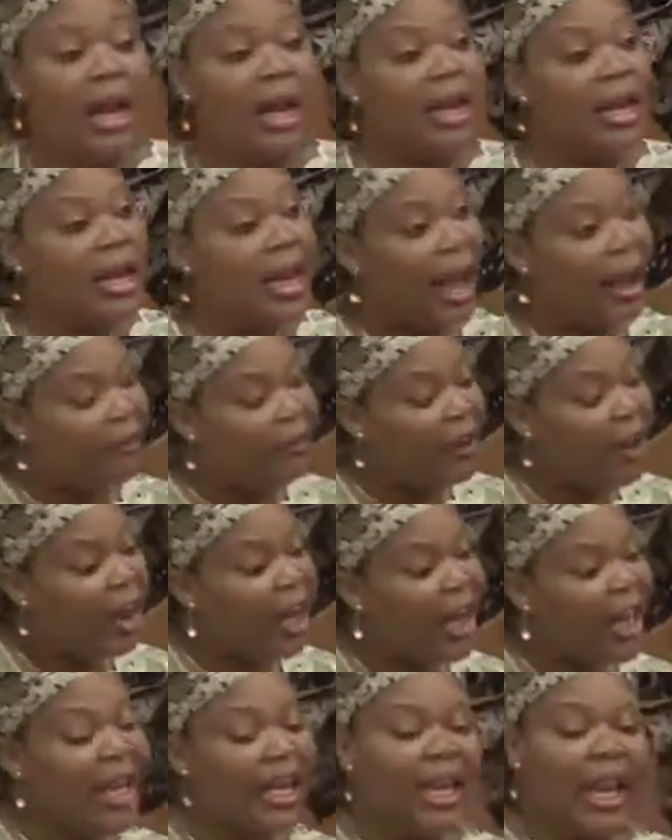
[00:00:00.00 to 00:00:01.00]

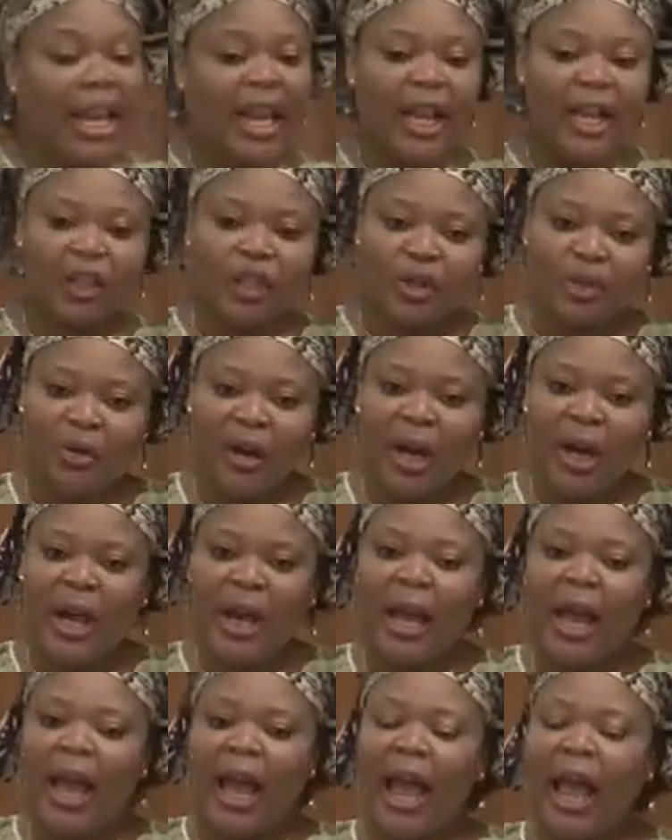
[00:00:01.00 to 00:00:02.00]
Never in the history
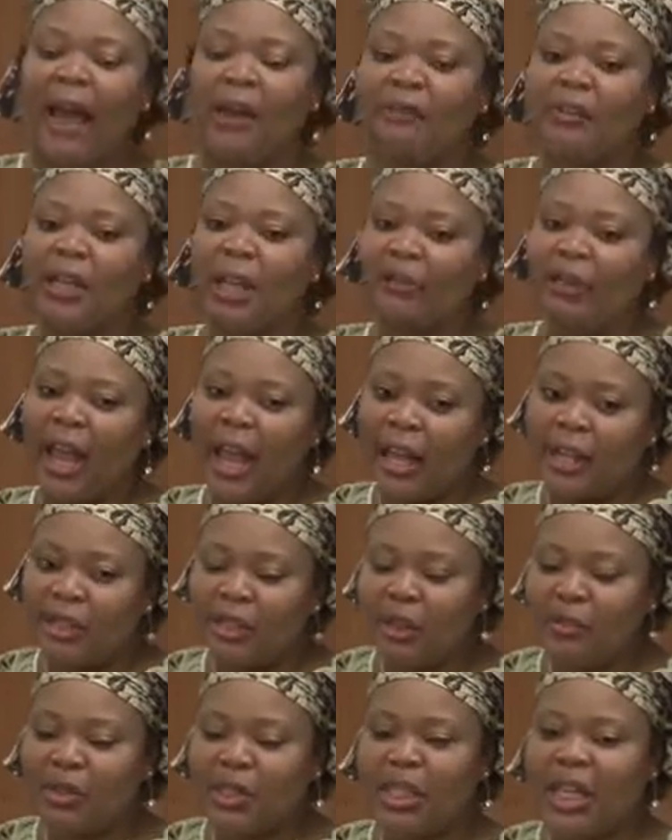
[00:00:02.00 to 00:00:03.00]
have the
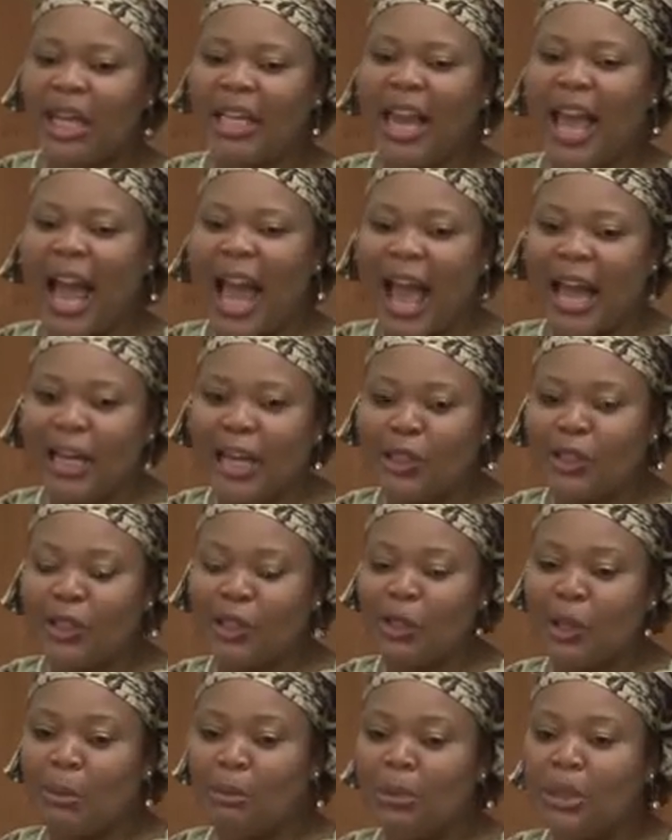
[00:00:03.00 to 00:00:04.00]
heads of state added
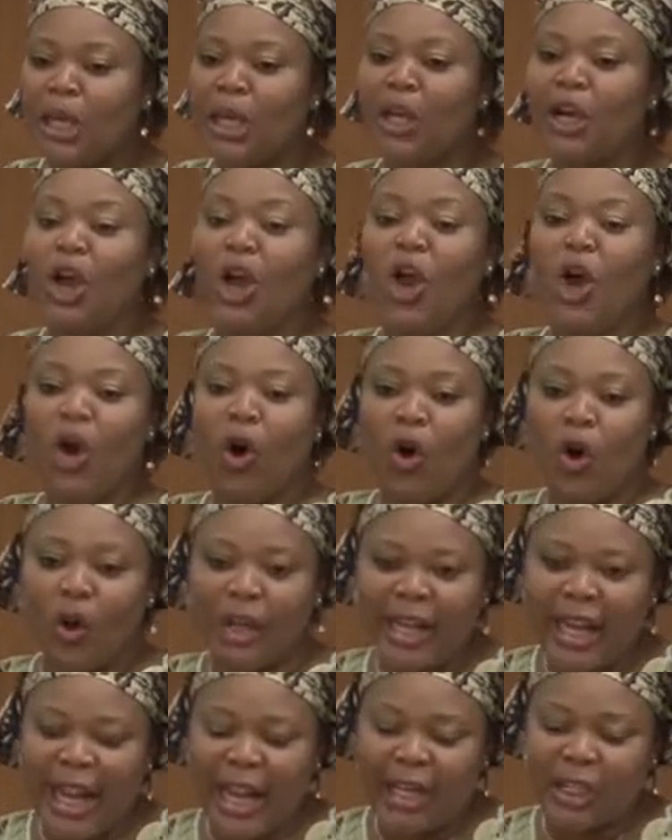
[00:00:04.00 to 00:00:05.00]
something
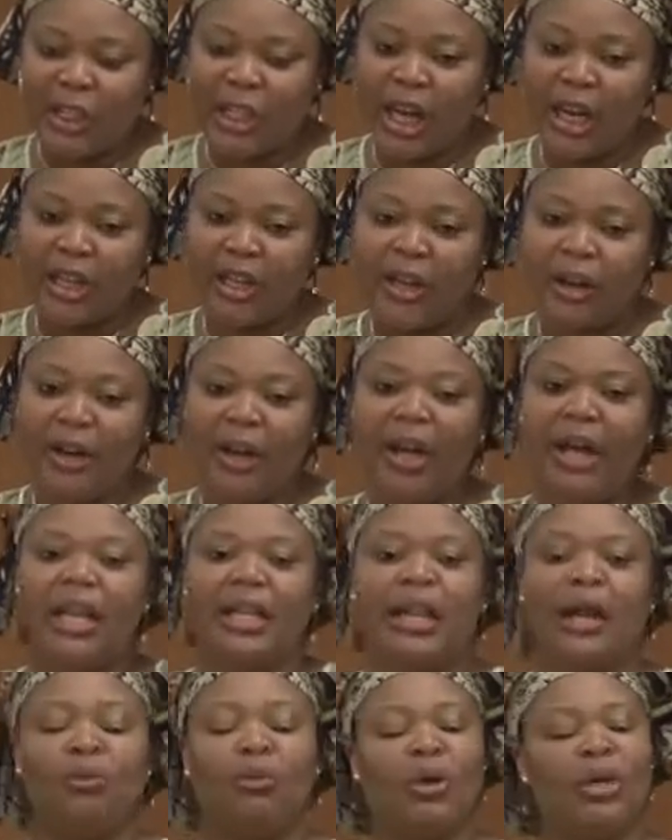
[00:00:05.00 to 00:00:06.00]
on the agenda
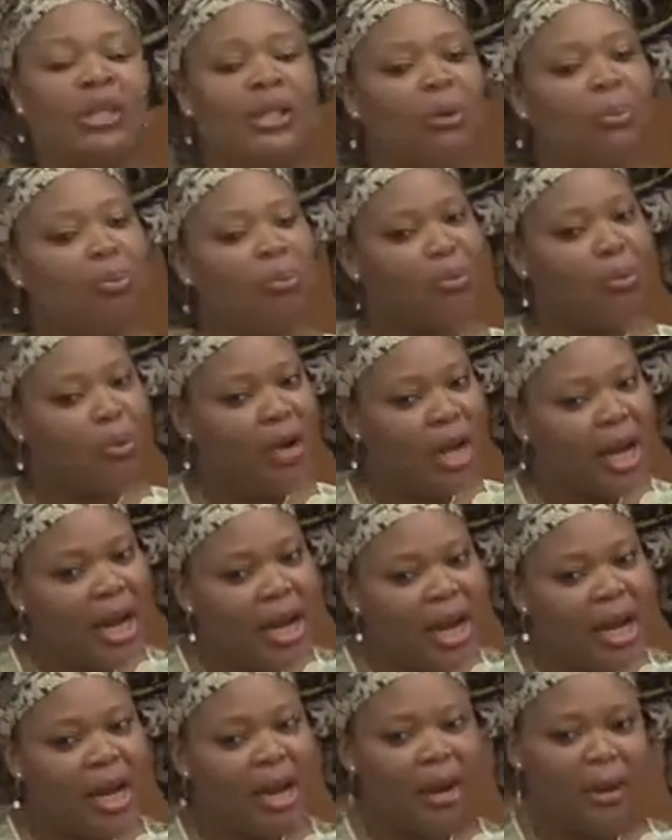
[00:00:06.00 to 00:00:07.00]
that wasn't
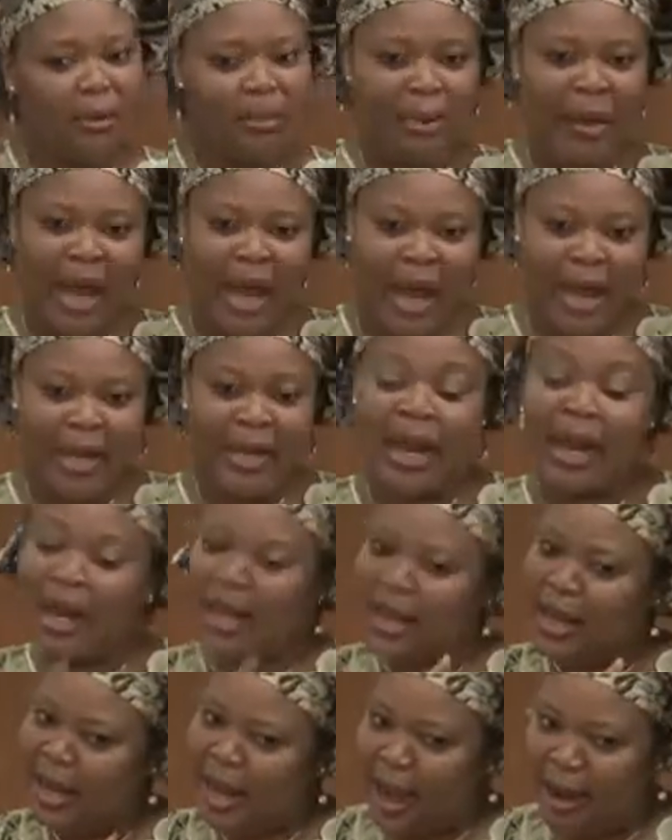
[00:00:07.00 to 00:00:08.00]
pre-planned.
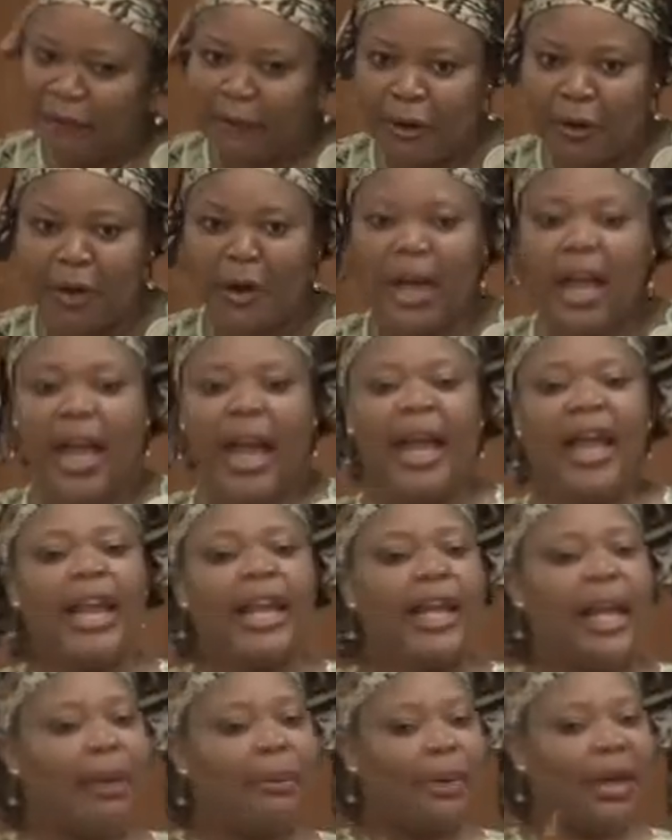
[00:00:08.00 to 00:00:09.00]
Never. And
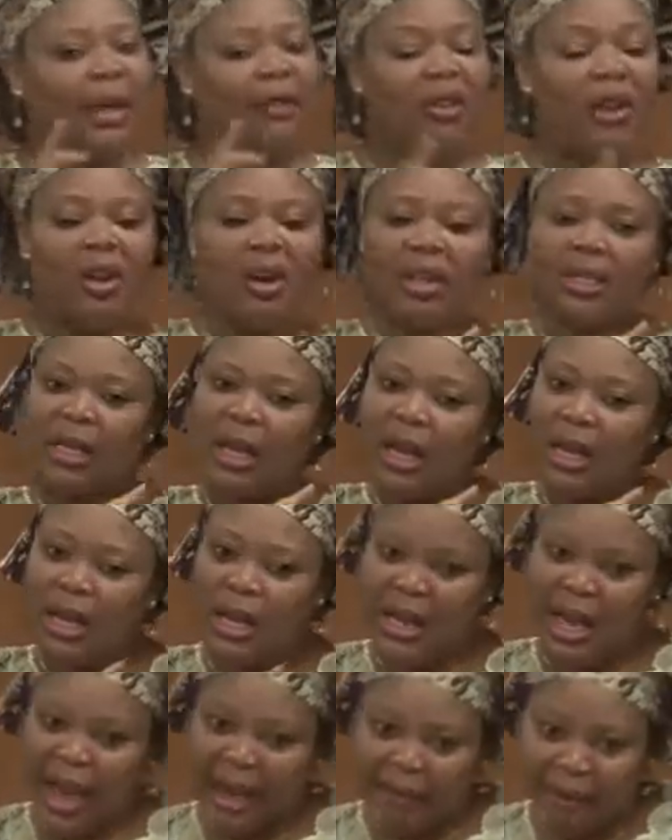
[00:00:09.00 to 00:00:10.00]
he kept giving us
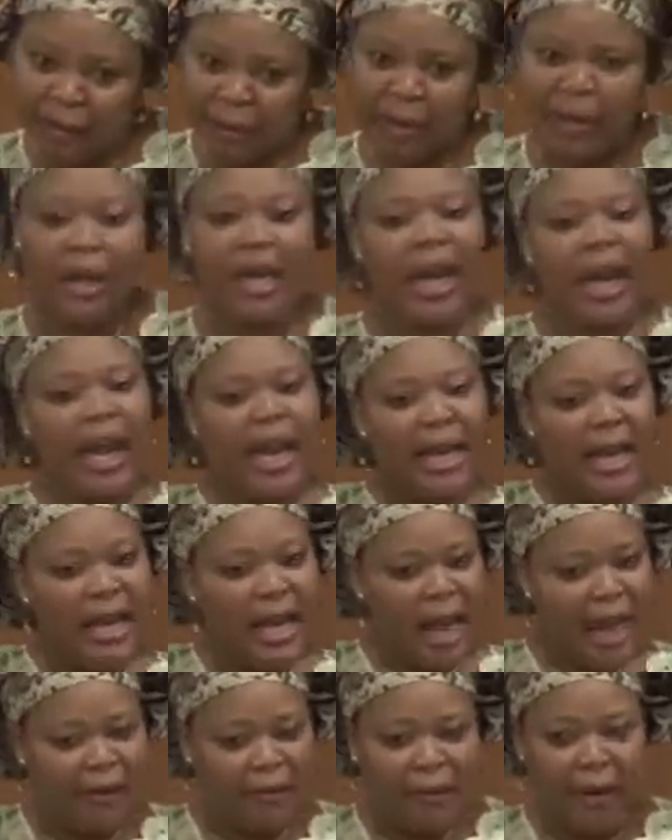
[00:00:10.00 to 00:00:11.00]
never
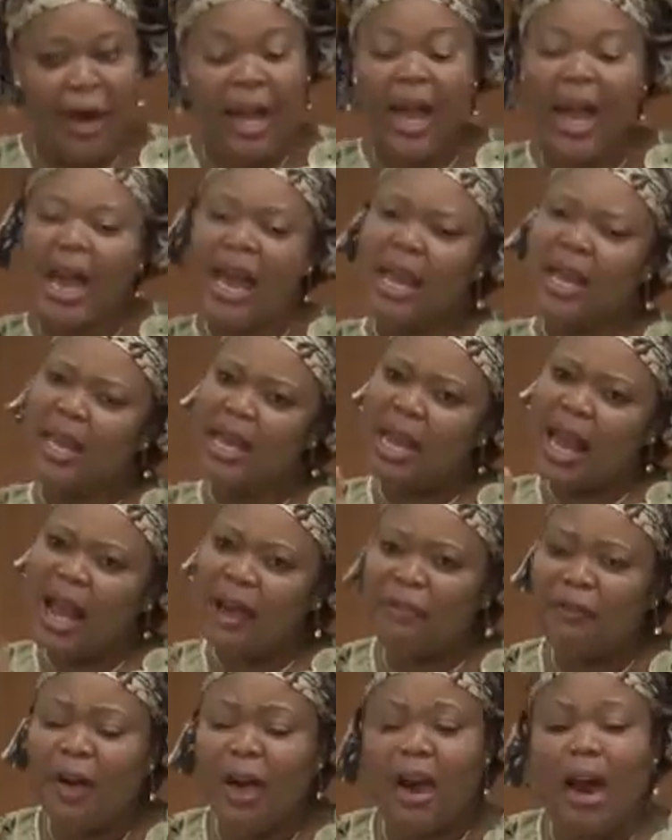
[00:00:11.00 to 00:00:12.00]
and never. and
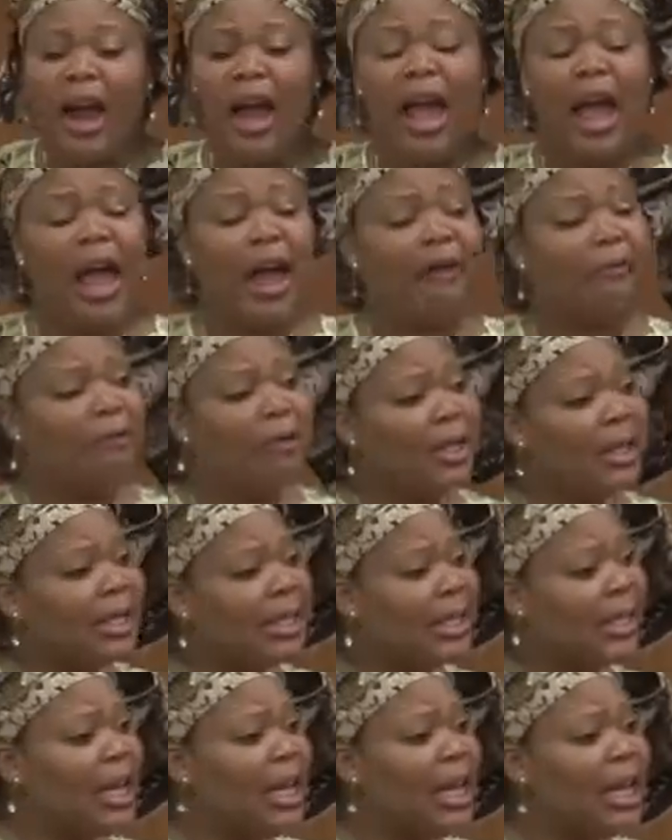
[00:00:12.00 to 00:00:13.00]
never have we
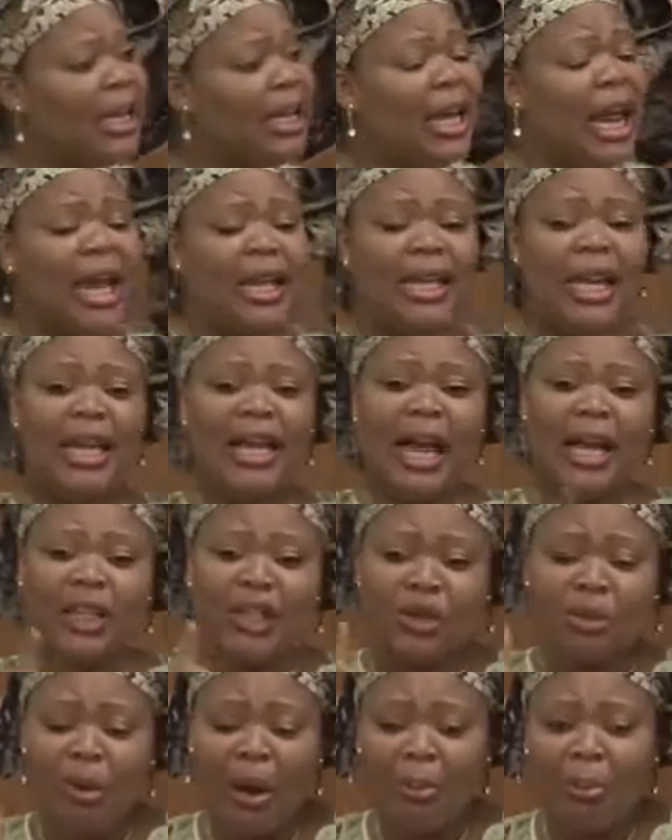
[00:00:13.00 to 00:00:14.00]
seen the
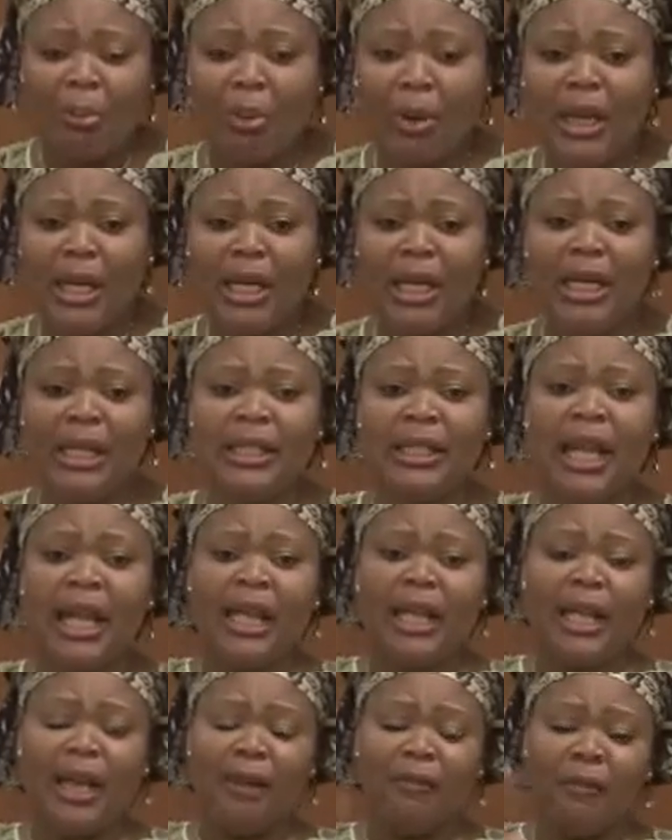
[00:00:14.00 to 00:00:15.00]
Nigerian police
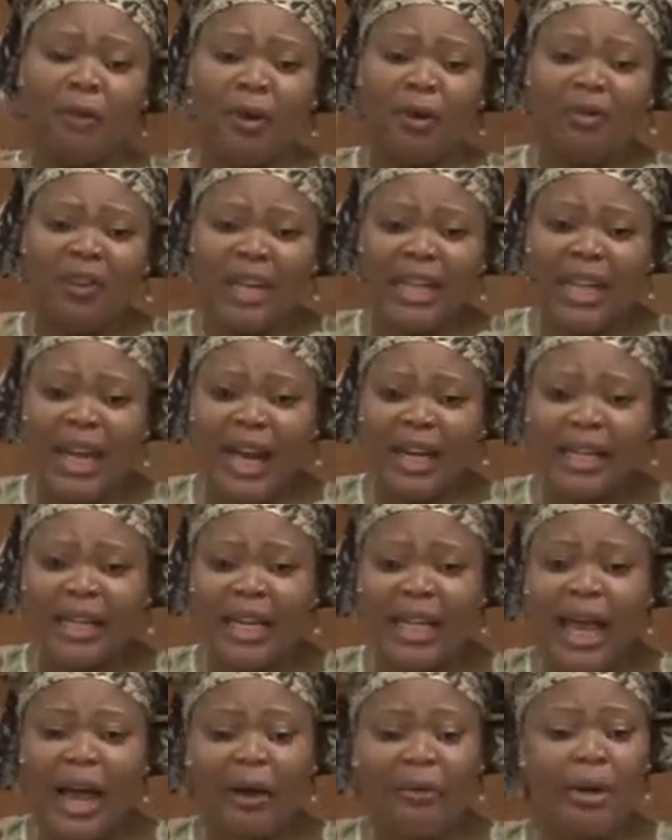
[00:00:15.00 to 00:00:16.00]
give overnight
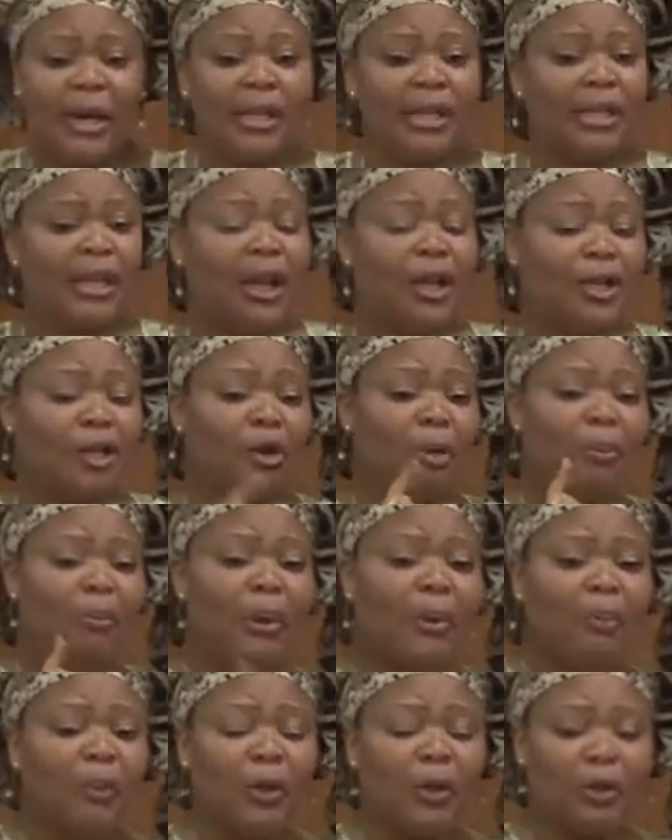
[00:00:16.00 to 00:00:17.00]
clearance to
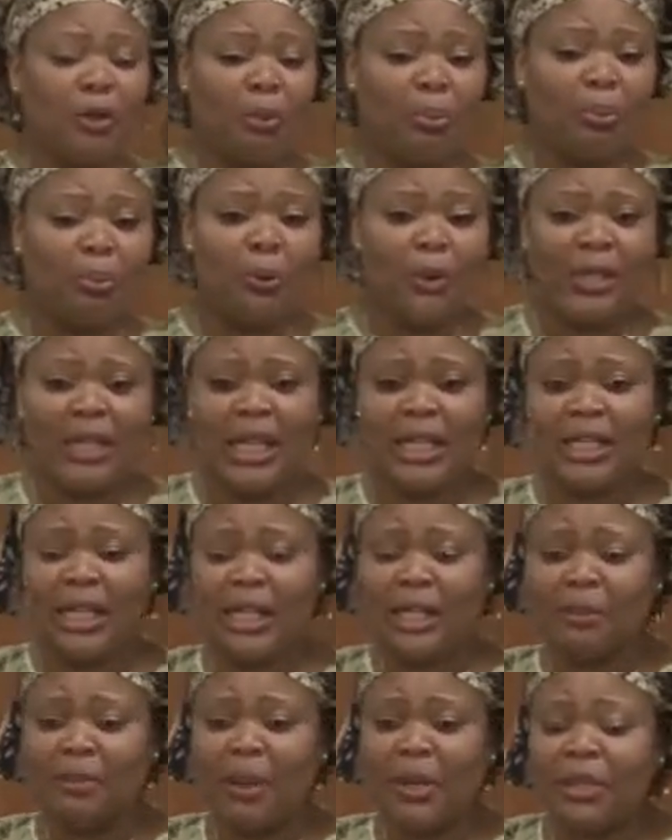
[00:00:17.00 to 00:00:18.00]
people to protest,
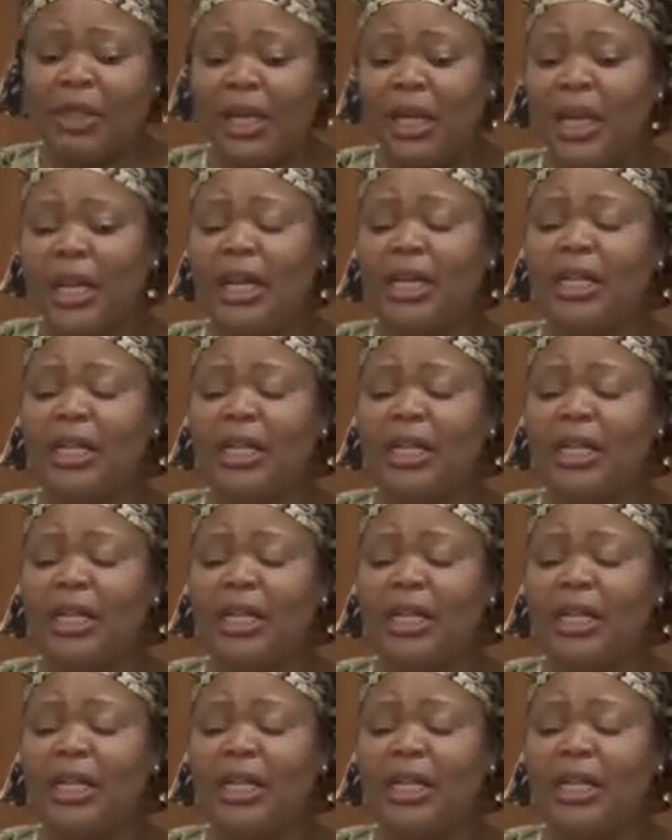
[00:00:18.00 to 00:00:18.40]
especially